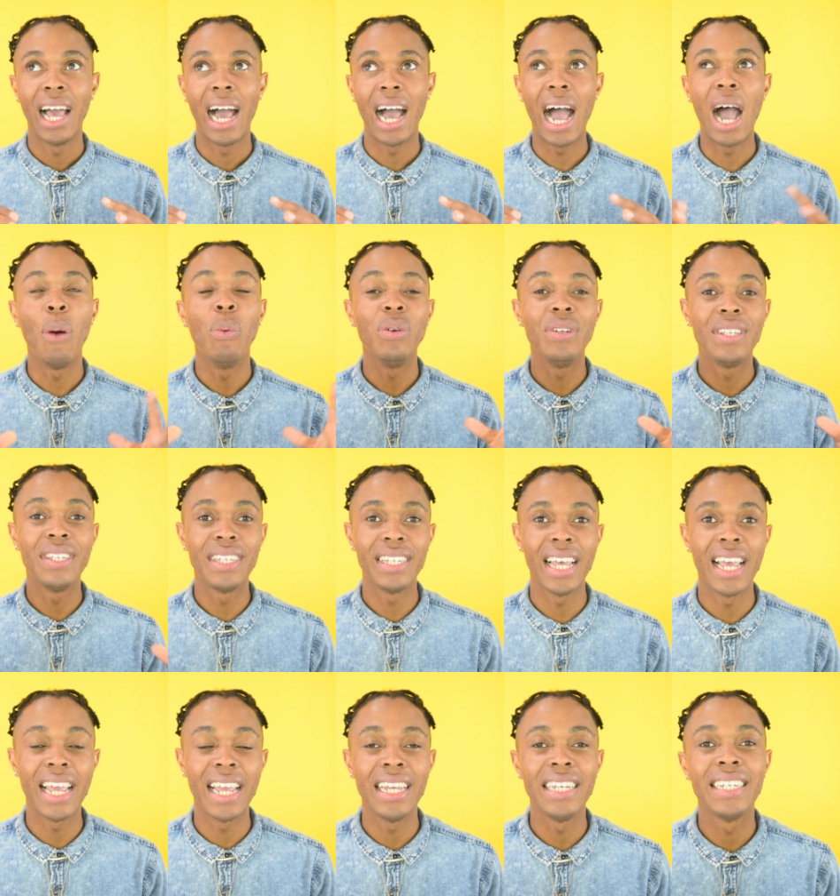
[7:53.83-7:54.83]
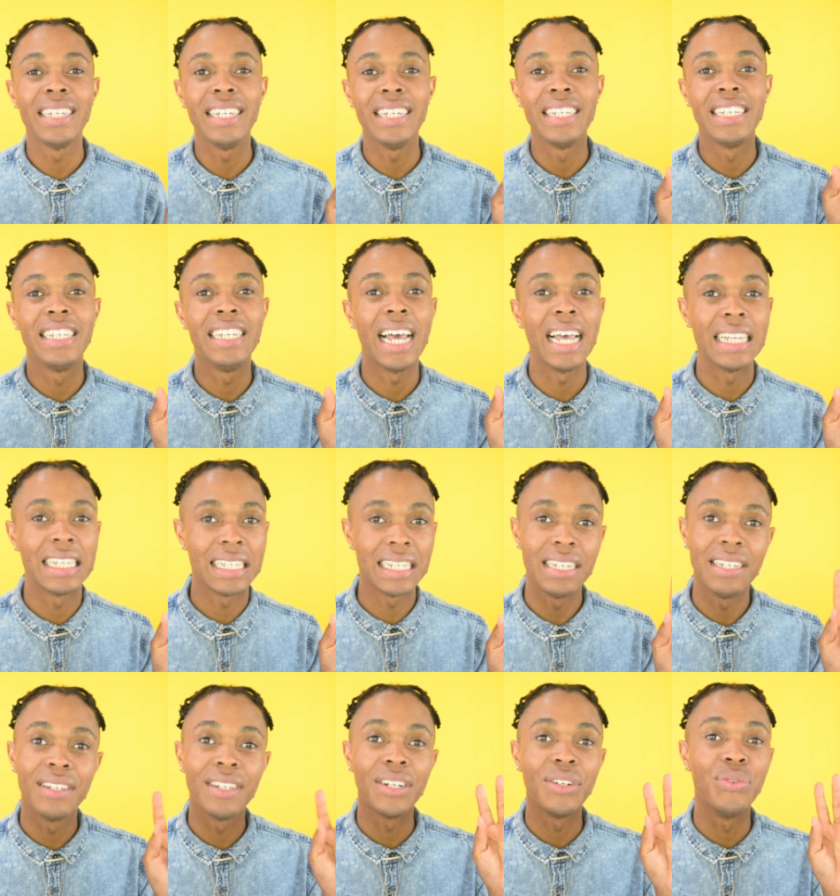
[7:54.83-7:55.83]
I would say she
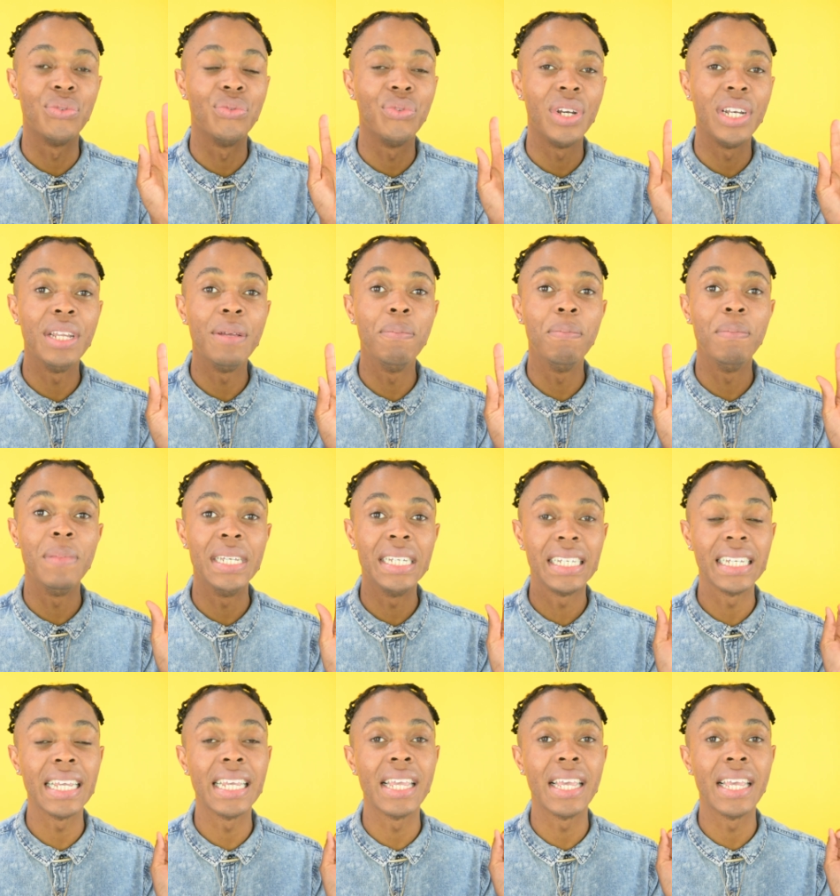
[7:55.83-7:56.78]
doesn't really meet